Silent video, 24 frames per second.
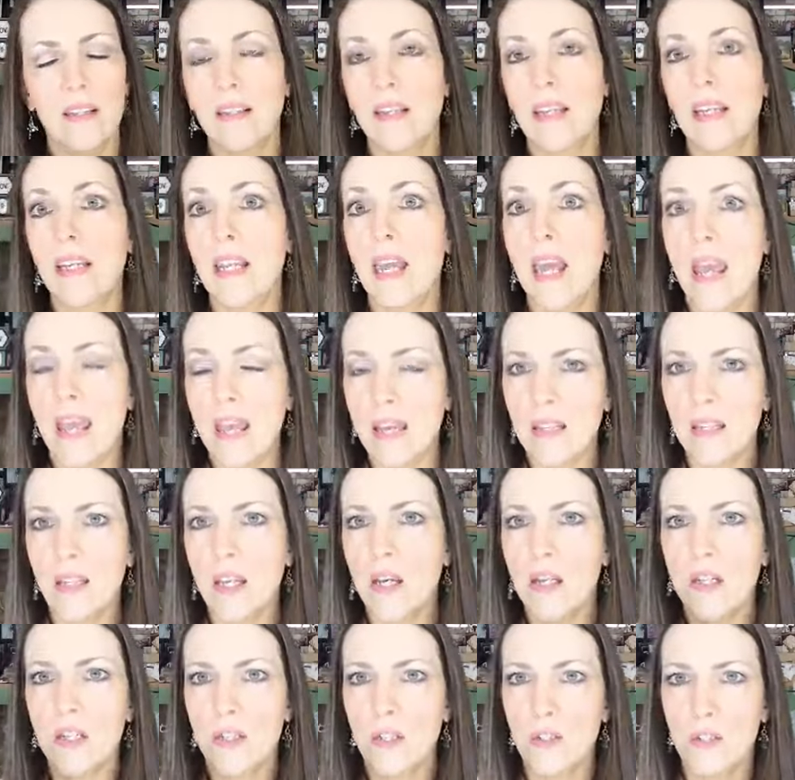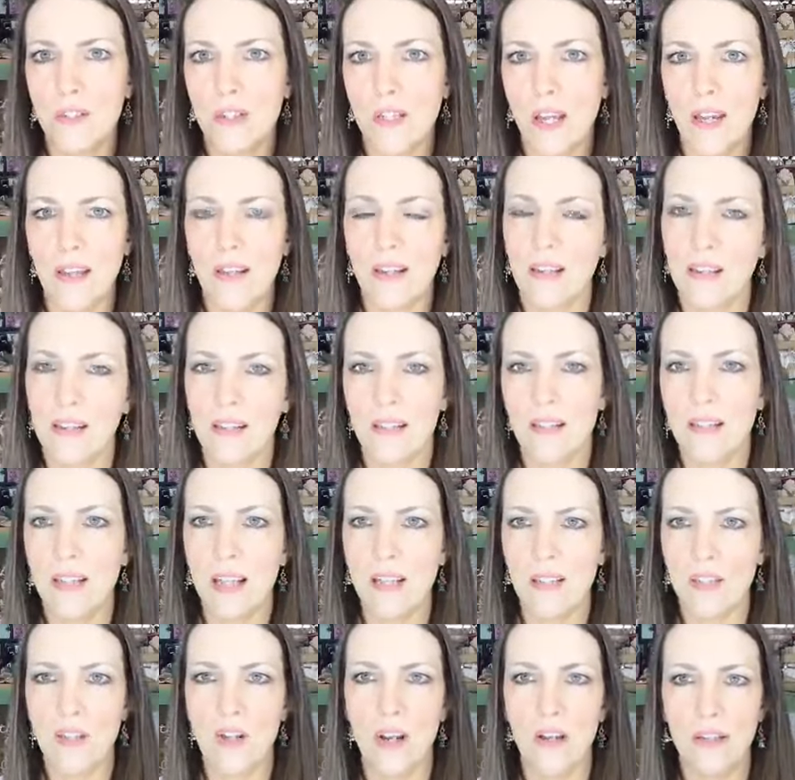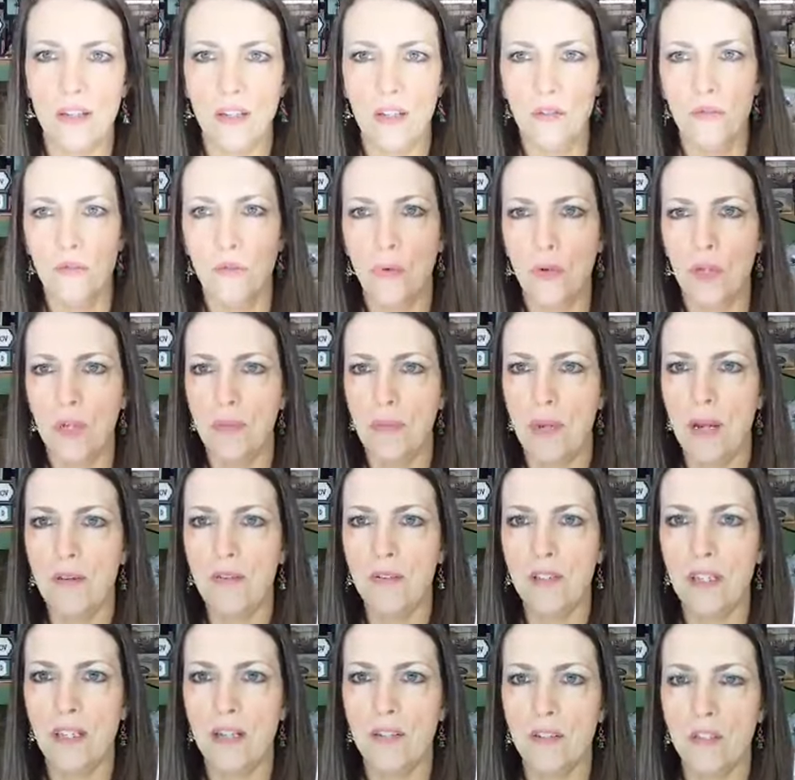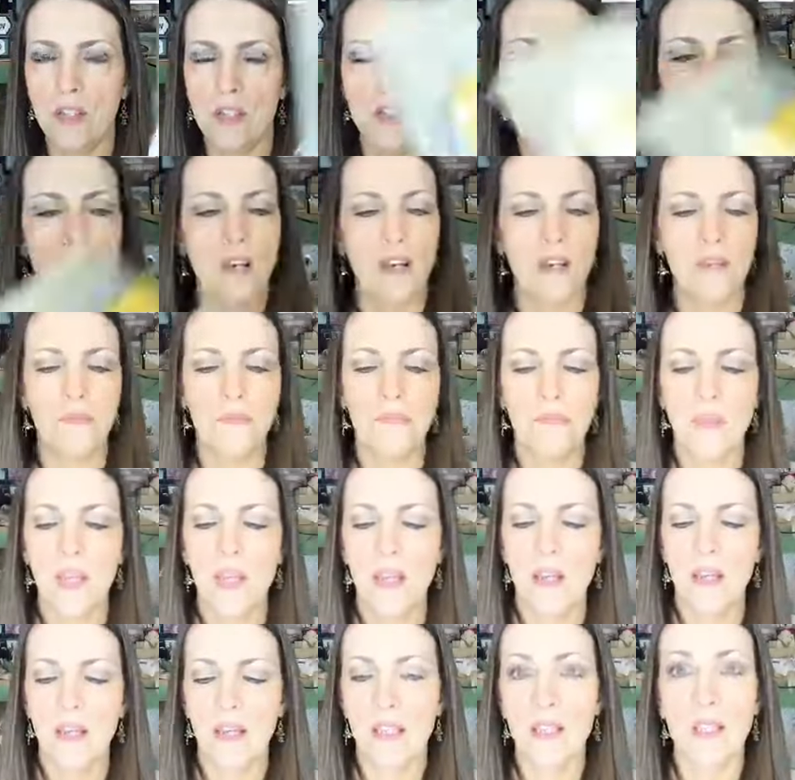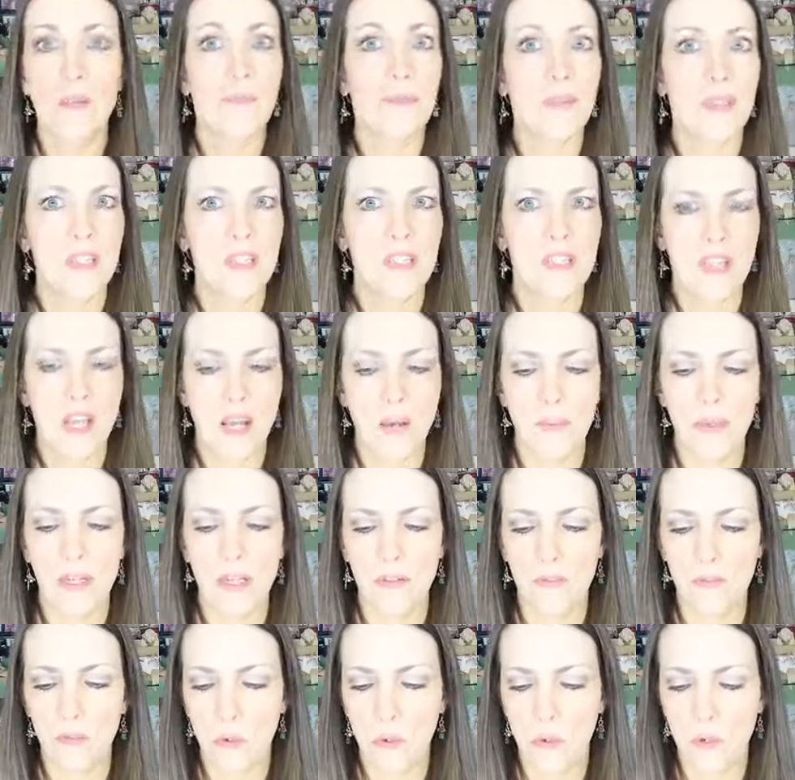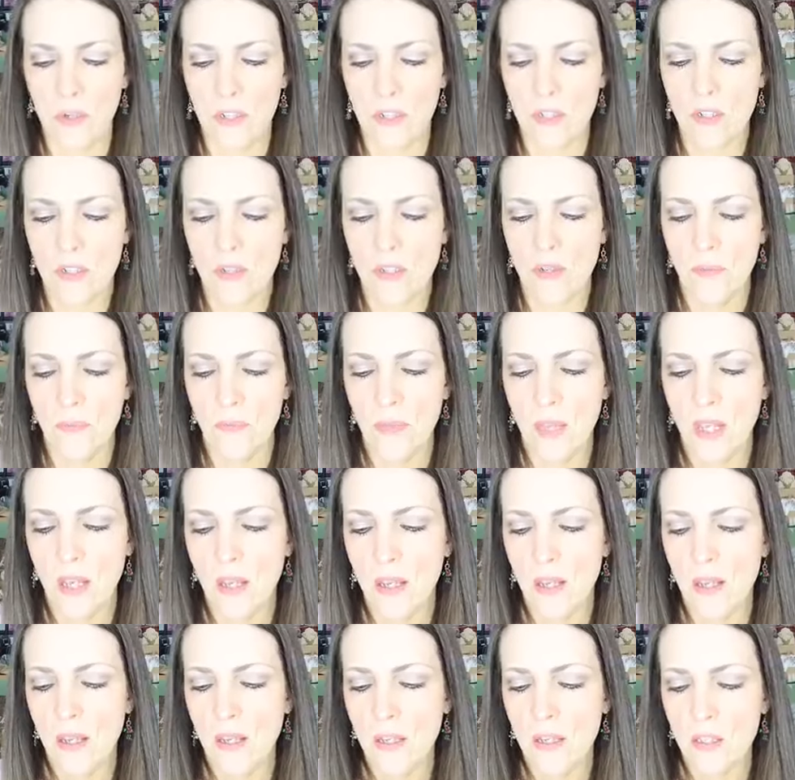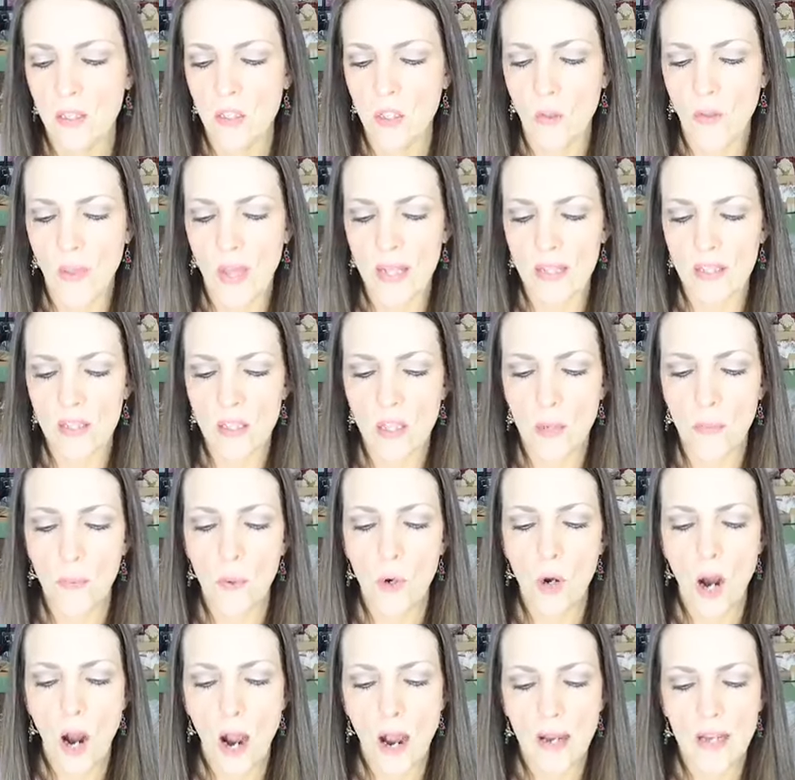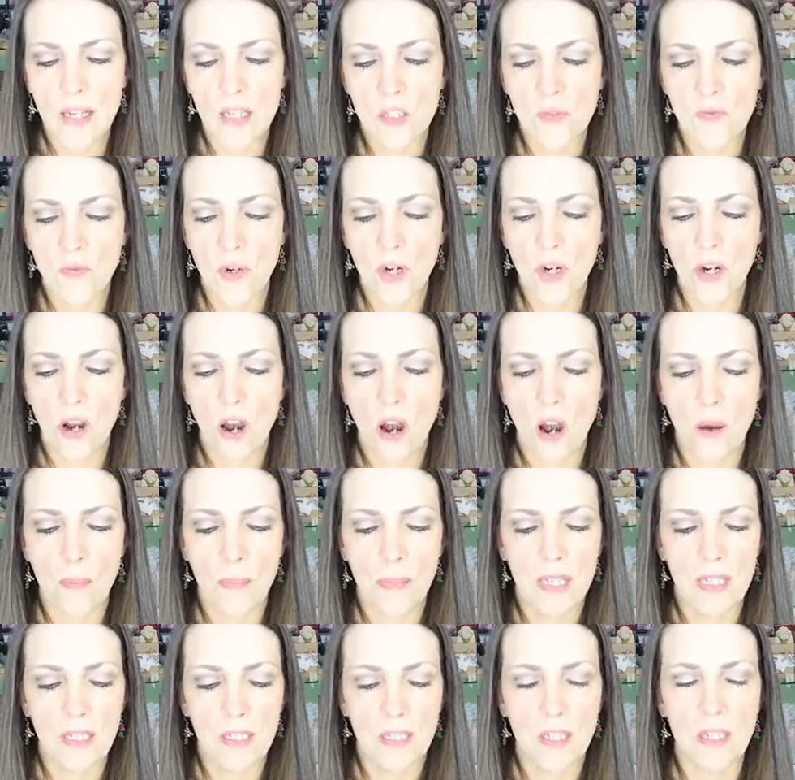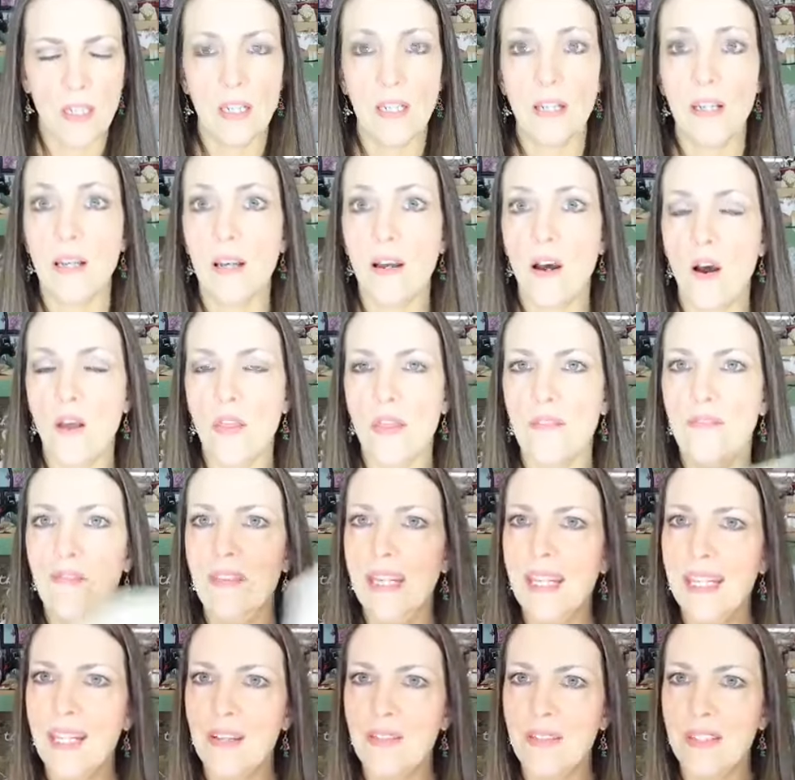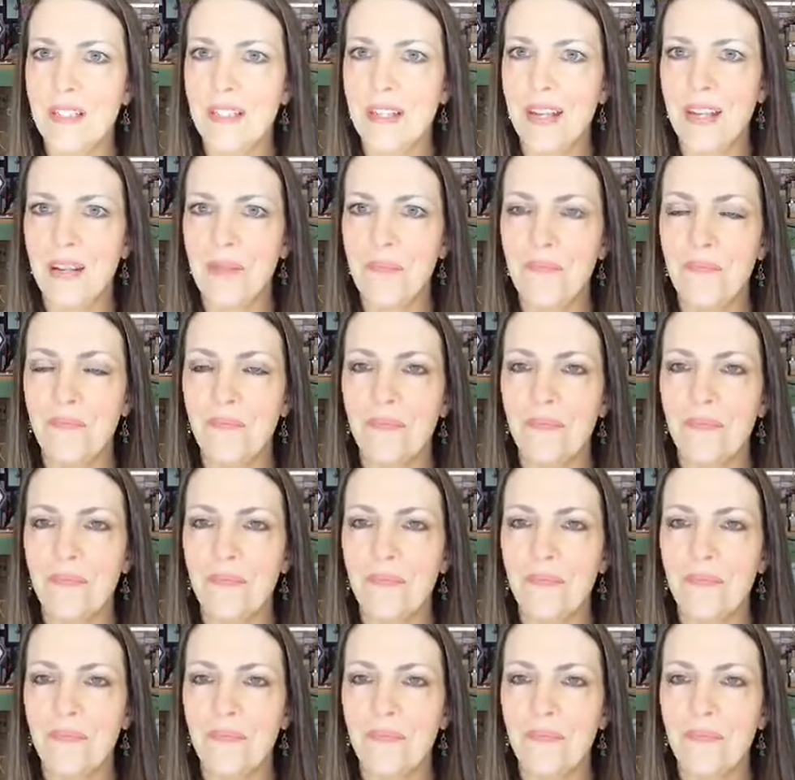hand cut it or die cut it, that's not done for you. But everything else is done, except for the stamping, of course. So that's the prize for commenting on the video today.